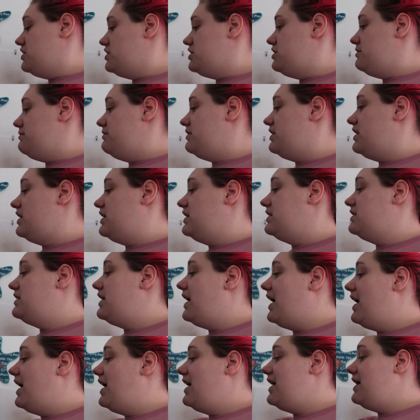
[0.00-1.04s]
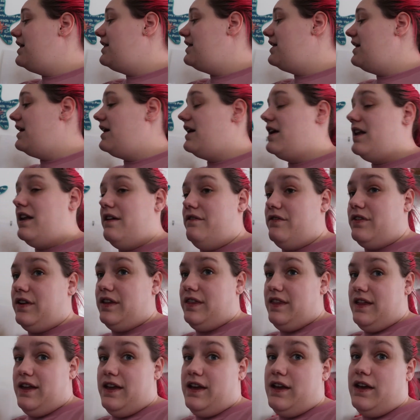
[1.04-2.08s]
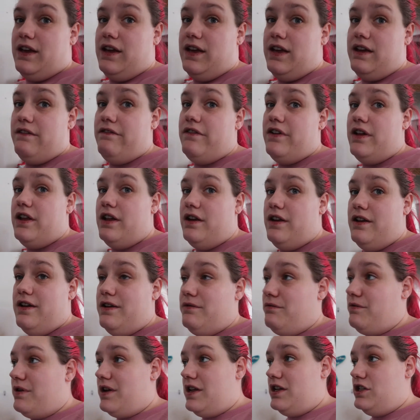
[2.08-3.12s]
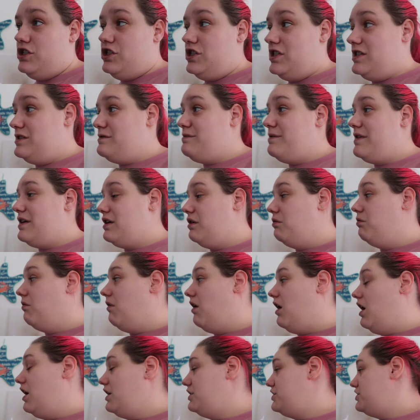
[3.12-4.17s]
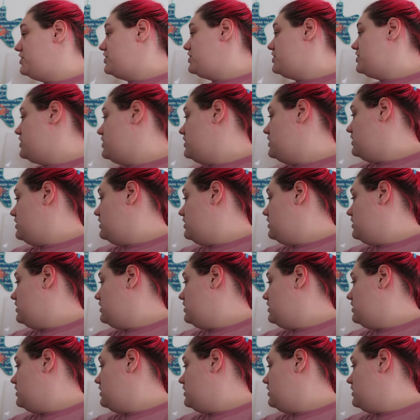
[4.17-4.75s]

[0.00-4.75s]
she would get into anything and everything, even when she's being watched.